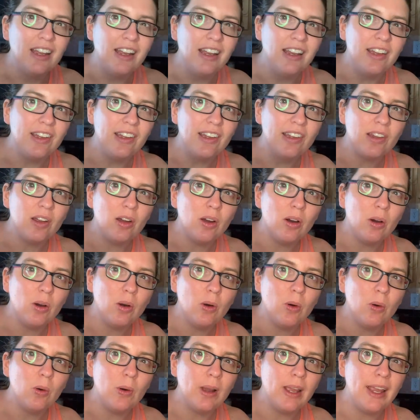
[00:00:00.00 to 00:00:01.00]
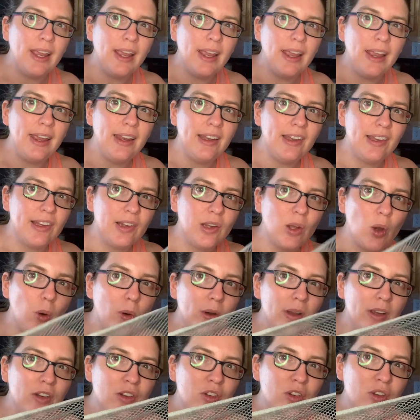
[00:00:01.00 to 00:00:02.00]
So it's
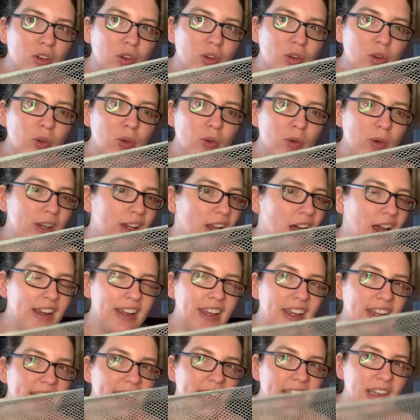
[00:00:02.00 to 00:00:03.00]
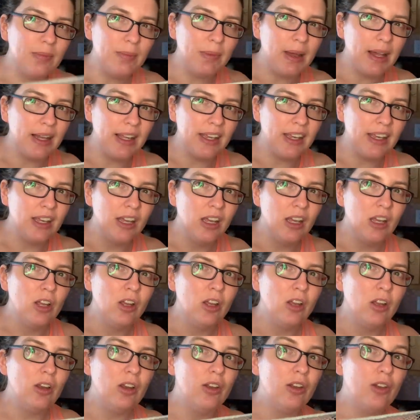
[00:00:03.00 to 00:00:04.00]
going to not get smelly.
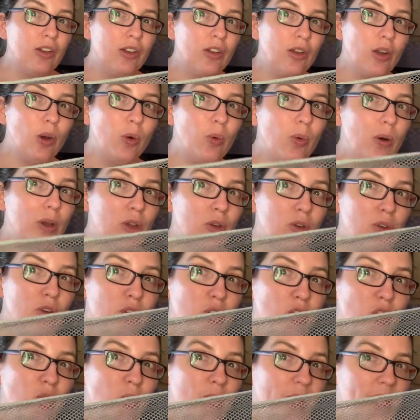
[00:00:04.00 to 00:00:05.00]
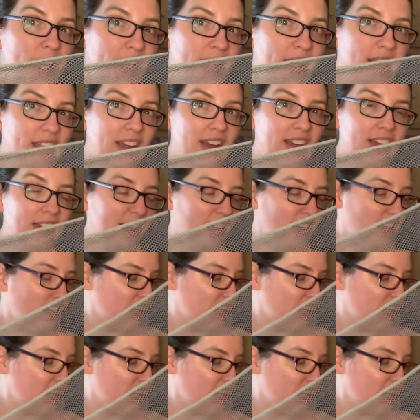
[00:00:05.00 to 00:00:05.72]
So what you do is